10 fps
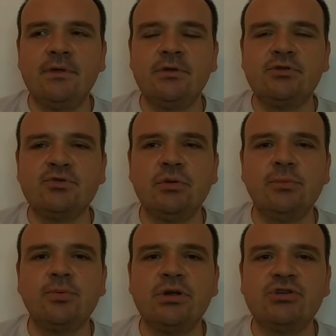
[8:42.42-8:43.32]
the
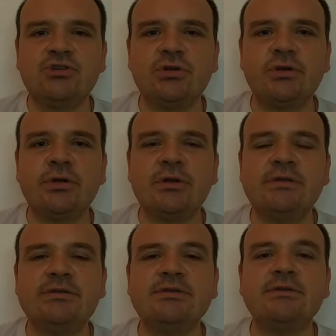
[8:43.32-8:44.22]
control pressure
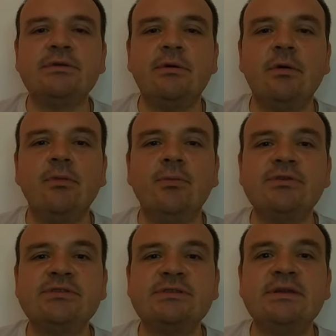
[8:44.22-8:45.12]
is
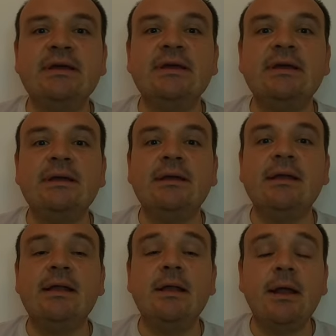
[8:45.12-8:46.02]
almost
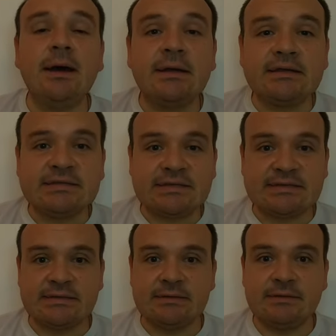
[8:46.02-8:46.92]

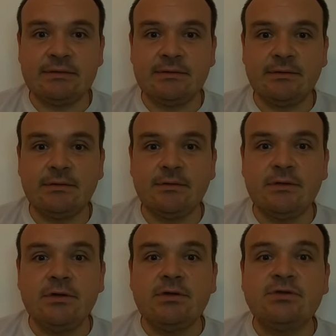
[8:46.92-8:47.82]
non-existent.
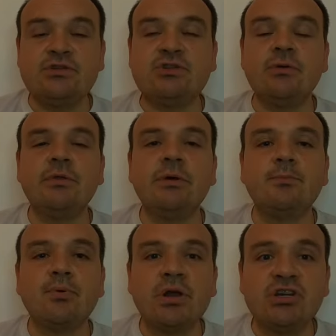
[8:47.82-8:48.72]
So
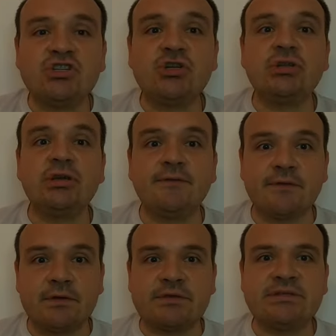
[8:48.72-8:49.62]
the pressure
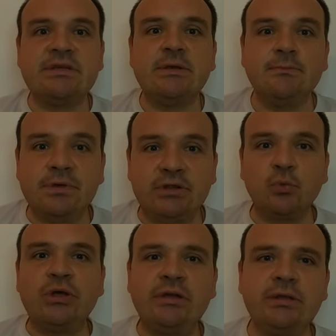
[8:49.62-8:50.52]
difference
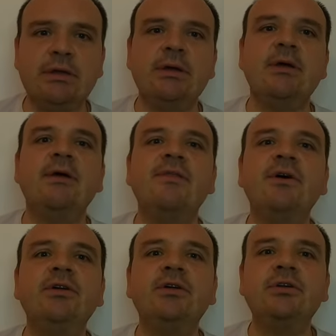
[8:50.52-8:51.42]
between uh,
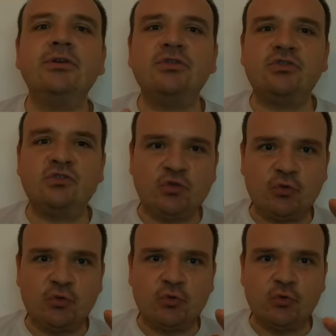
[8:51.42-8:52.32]
the two